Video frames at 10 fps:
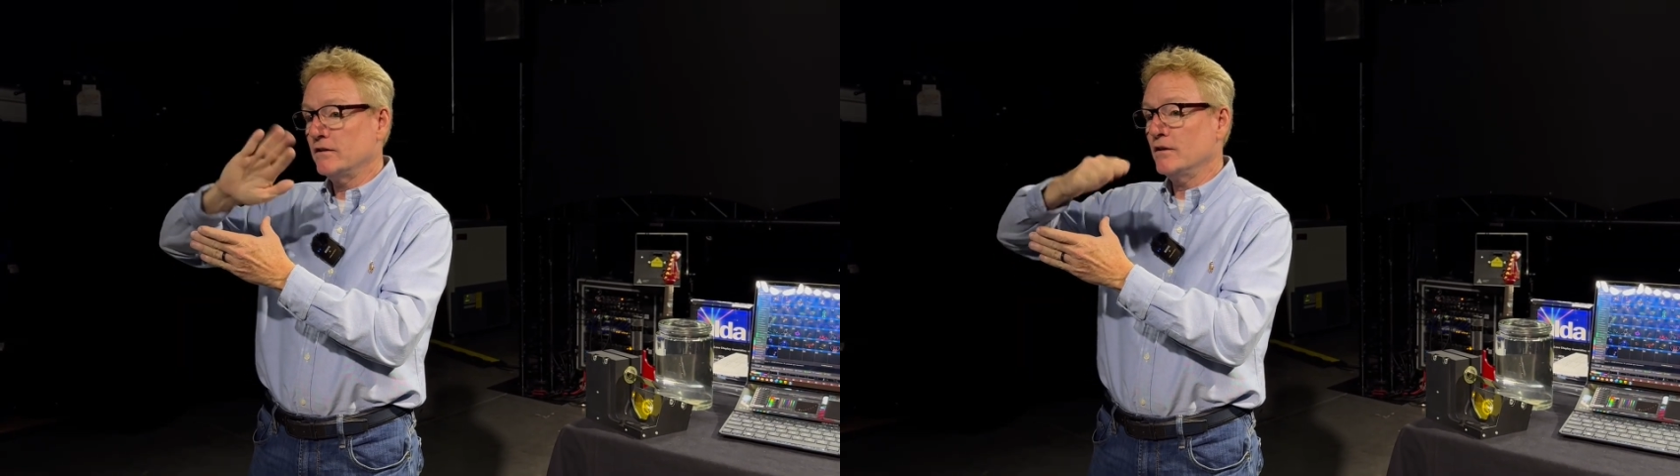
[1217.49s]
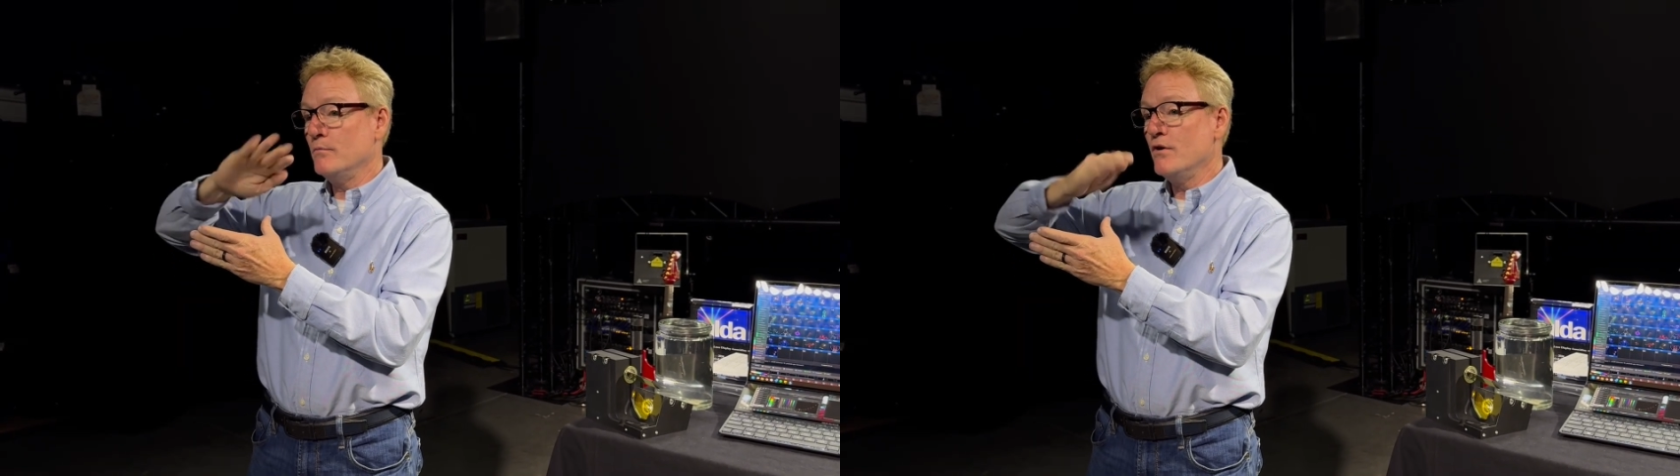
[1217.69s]

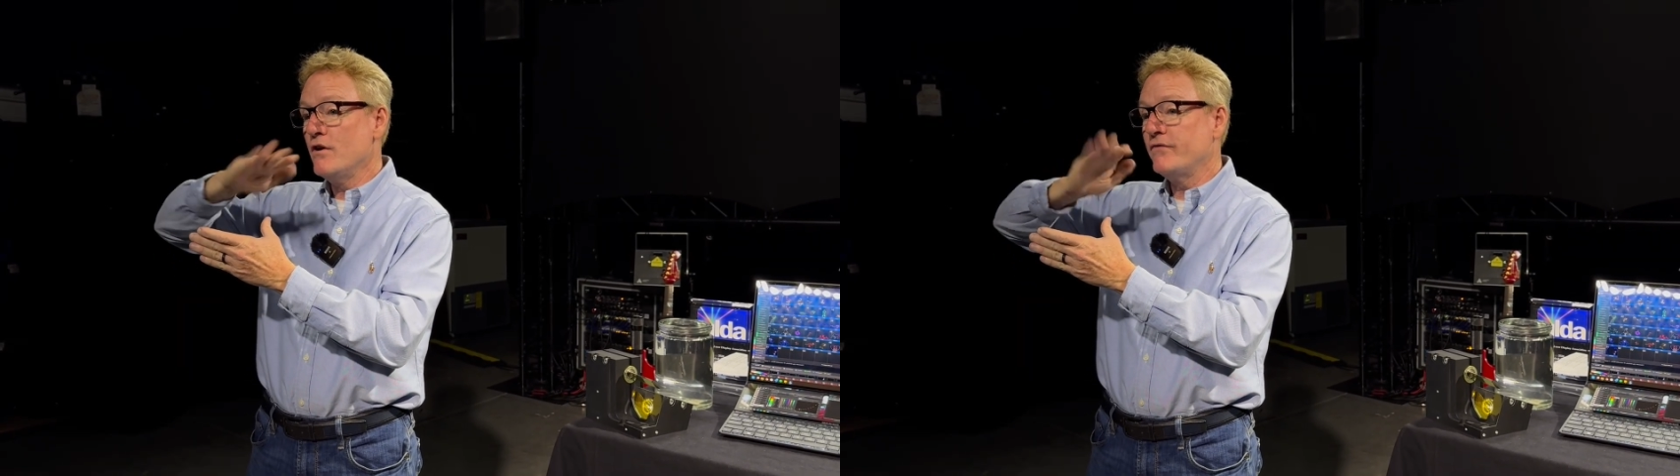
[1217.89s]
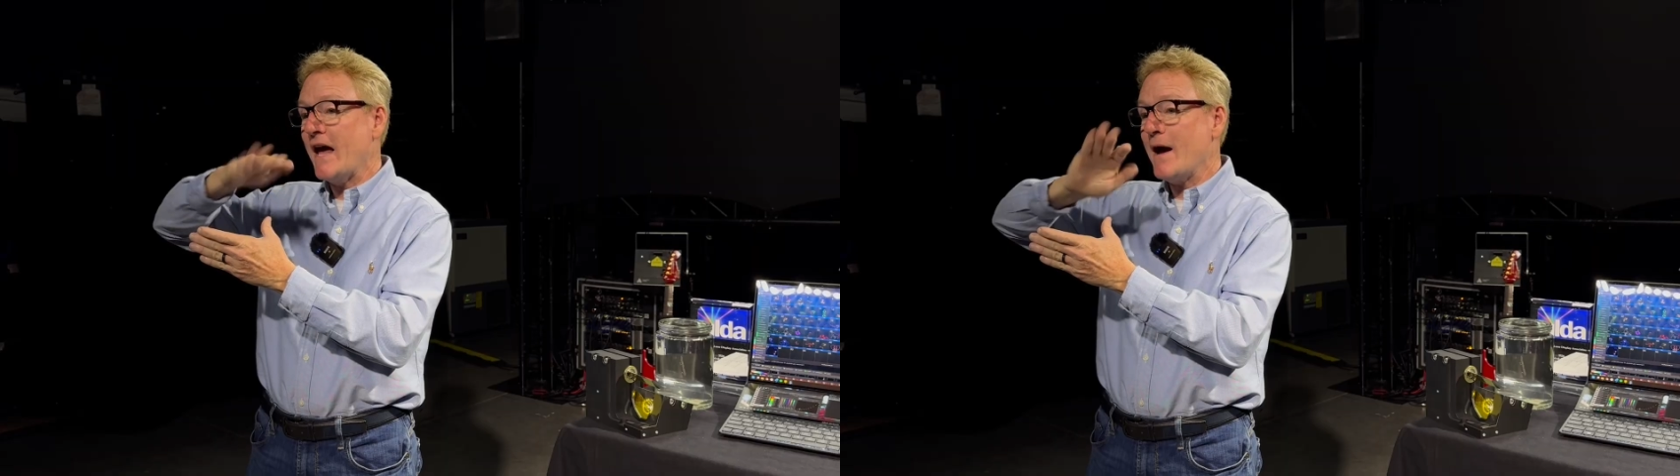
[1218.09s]
to
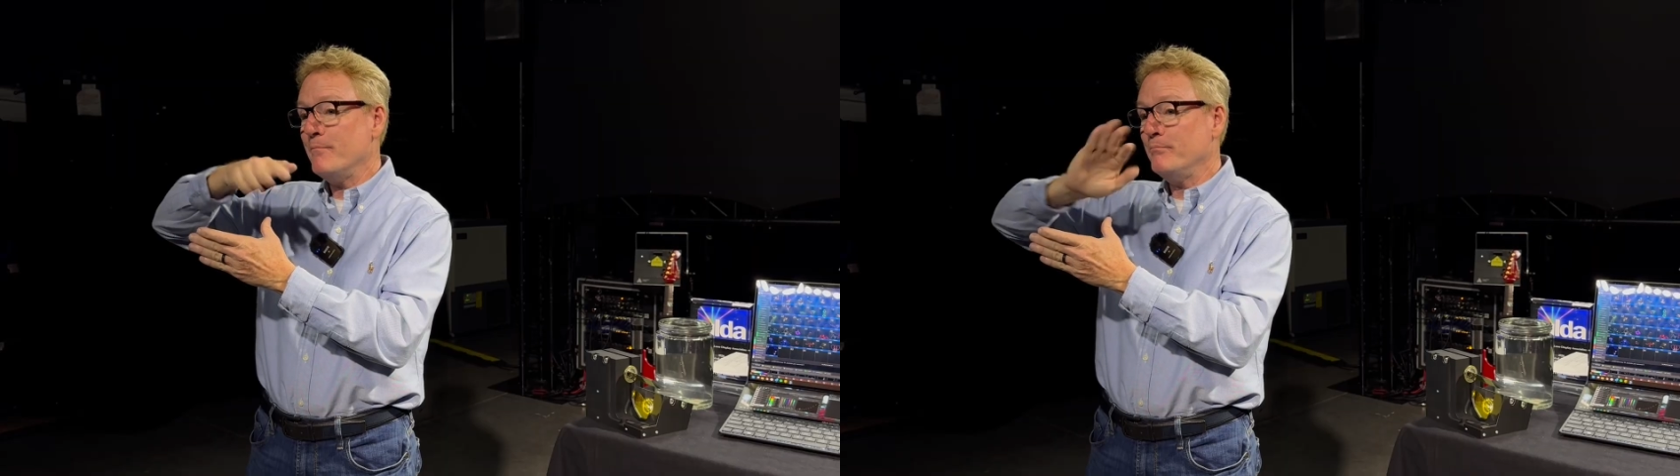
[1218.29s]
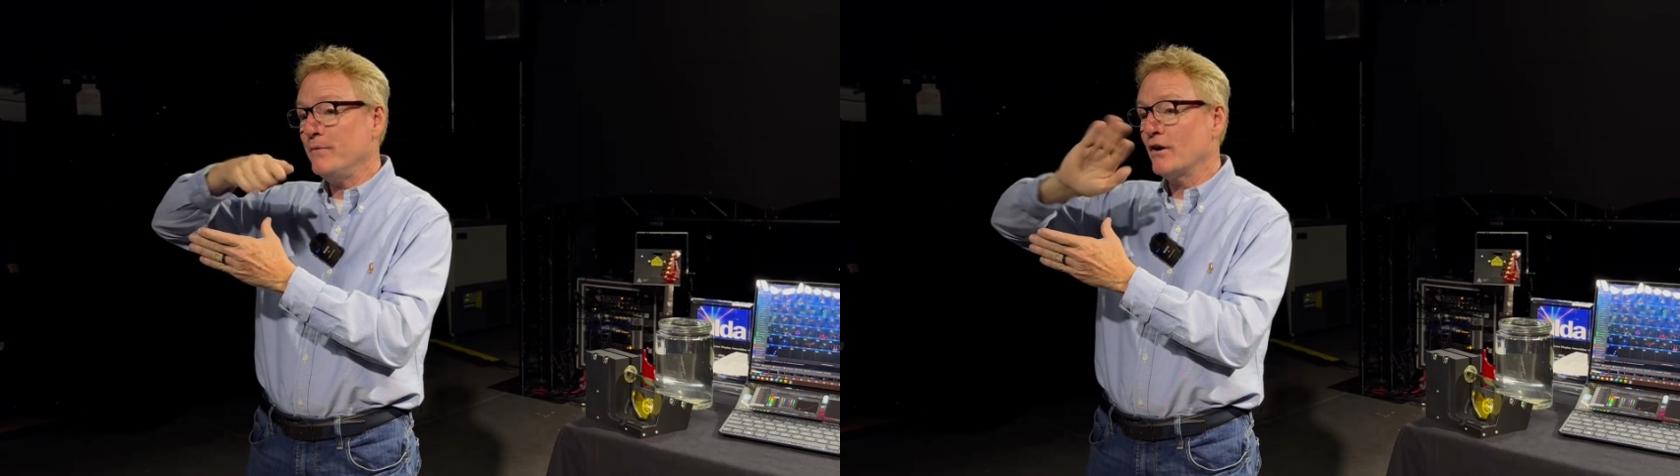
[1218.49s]
move
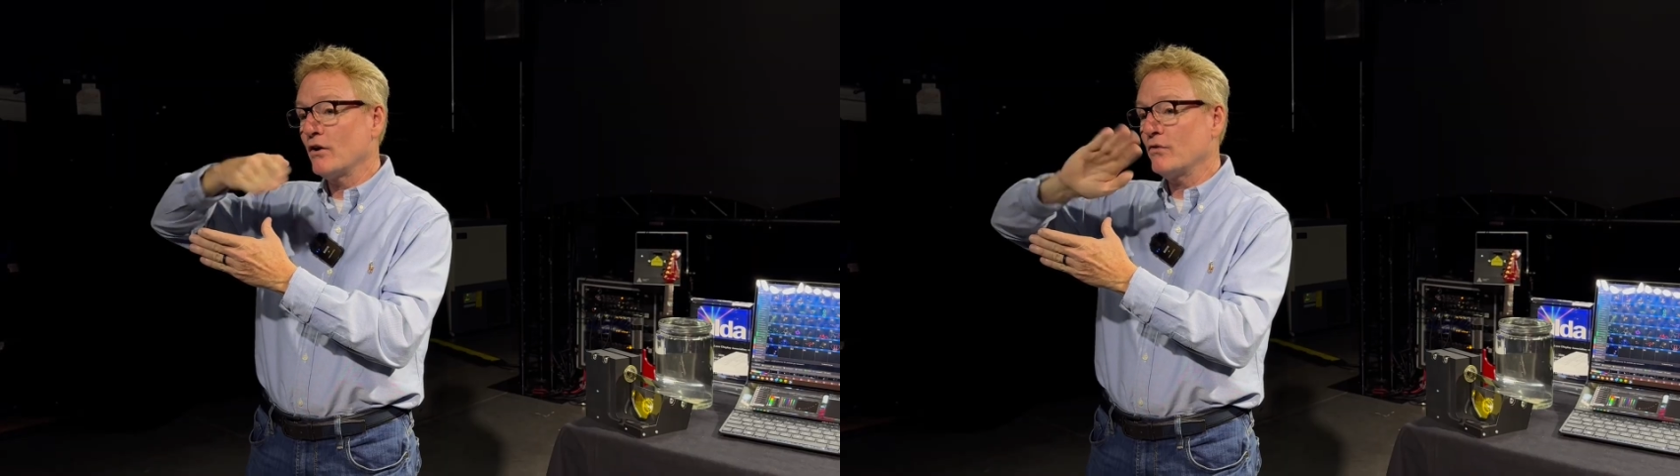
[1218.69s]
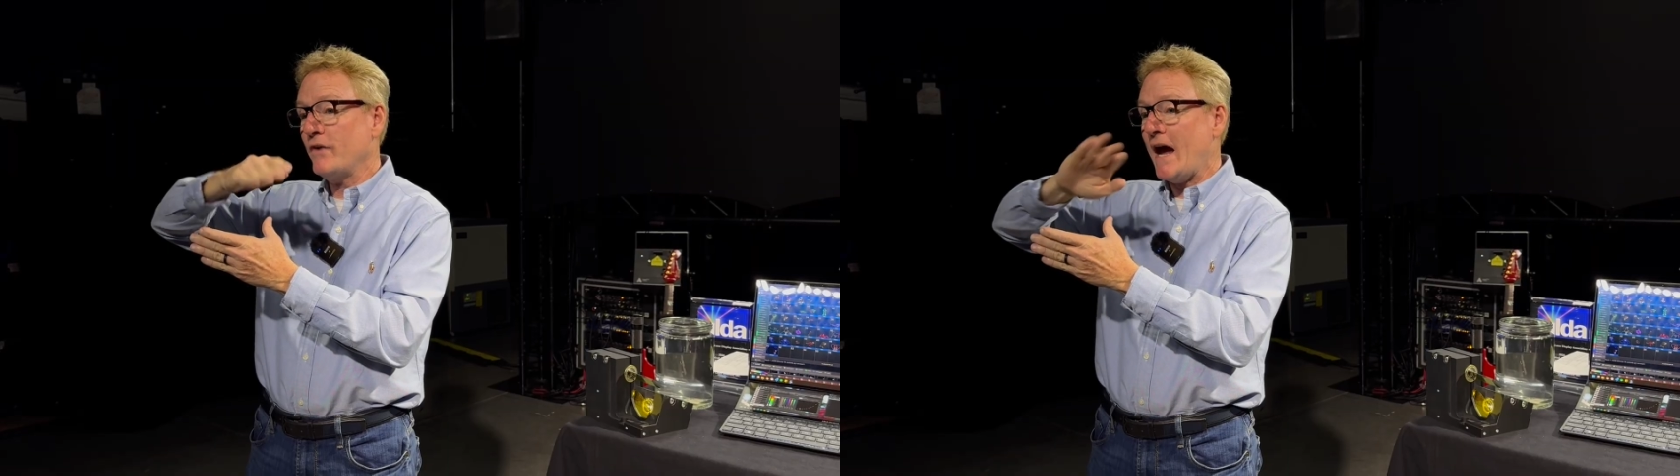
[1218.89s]
that
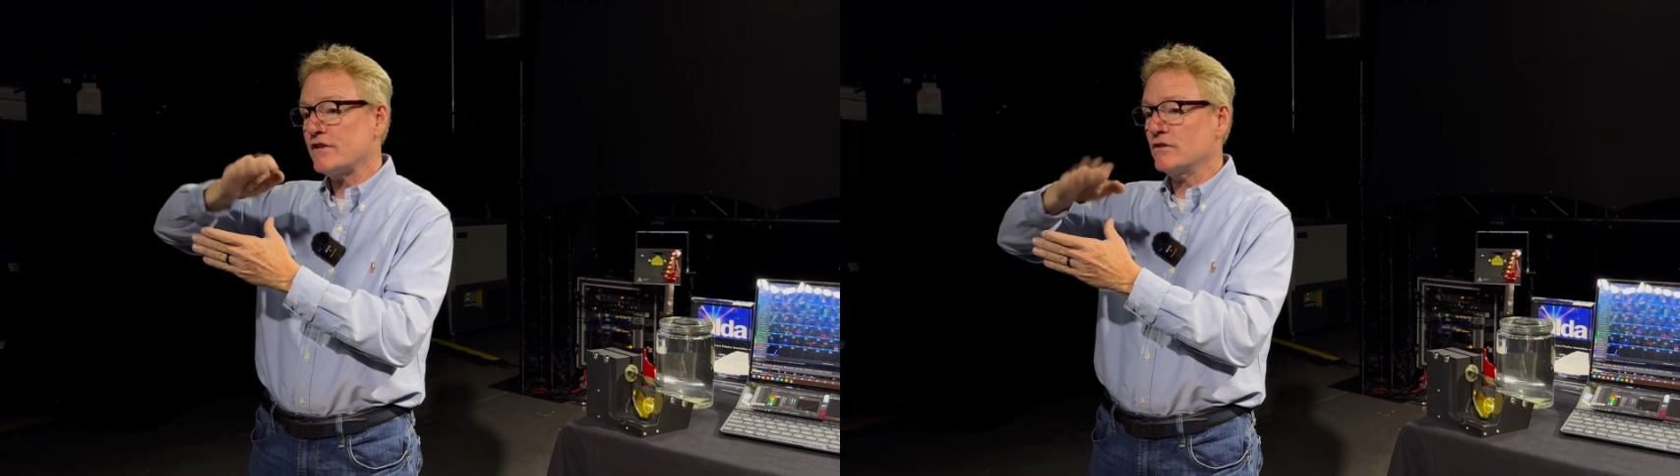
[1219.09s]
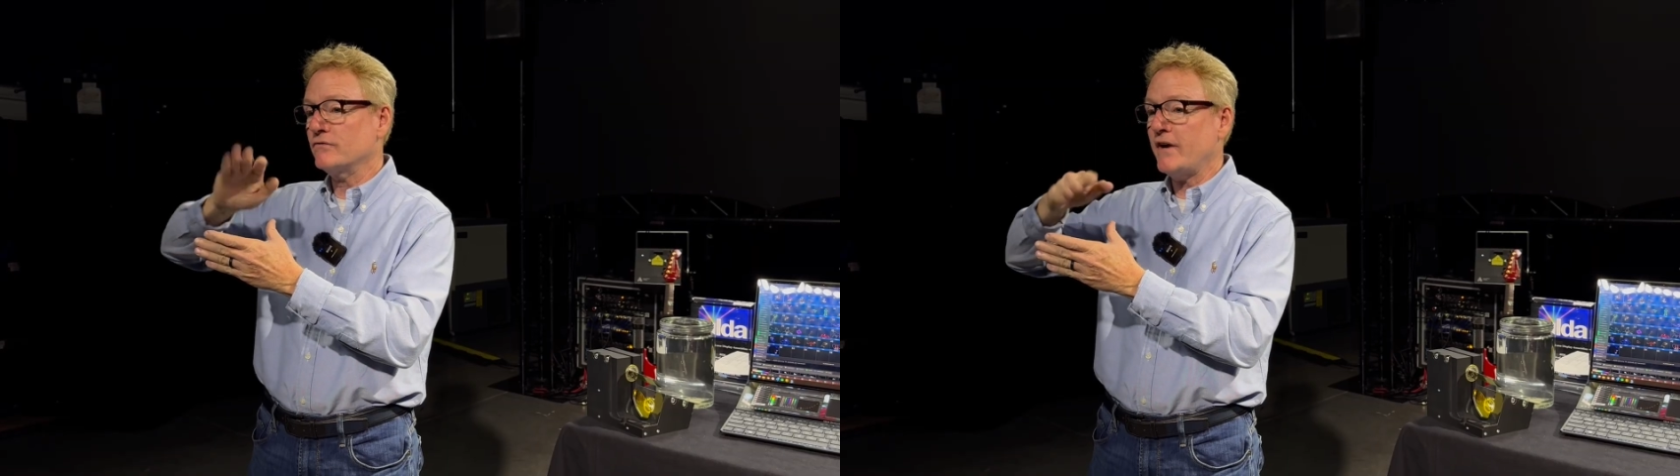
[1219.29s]
mirror
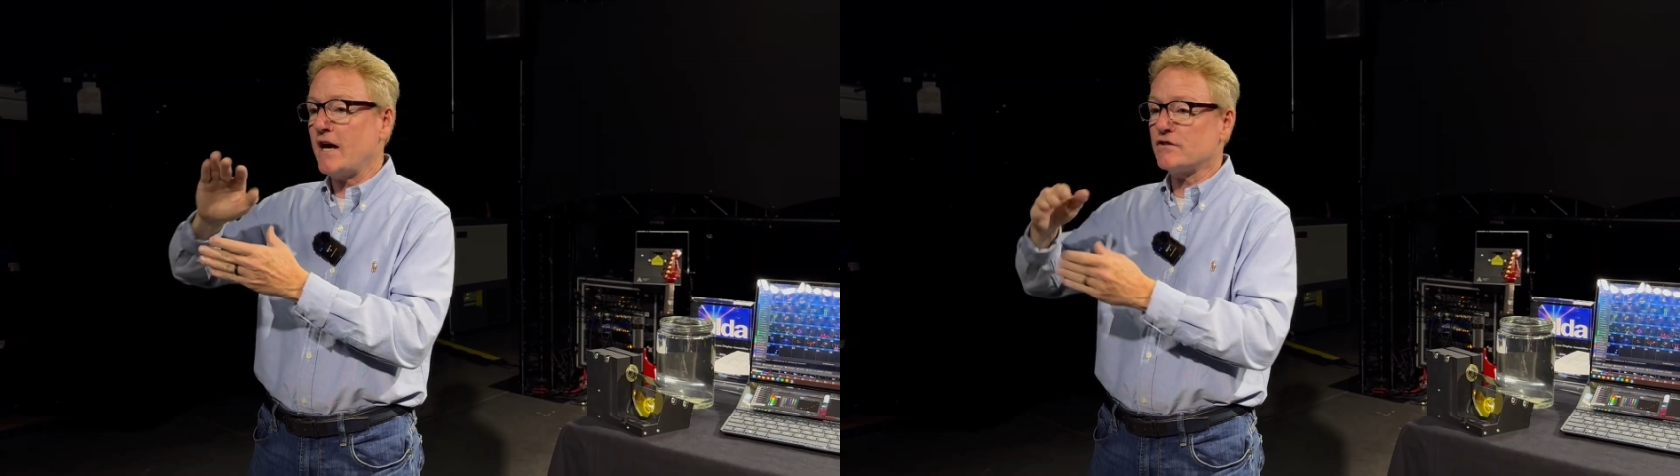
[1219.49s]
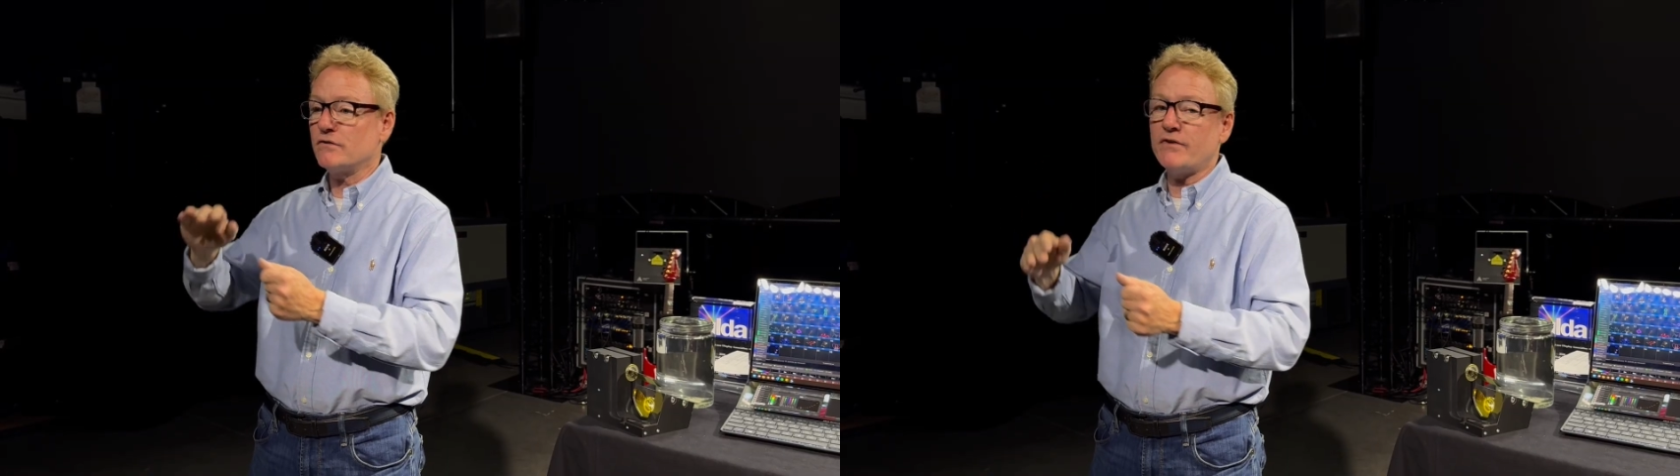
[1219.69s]
faster and faster and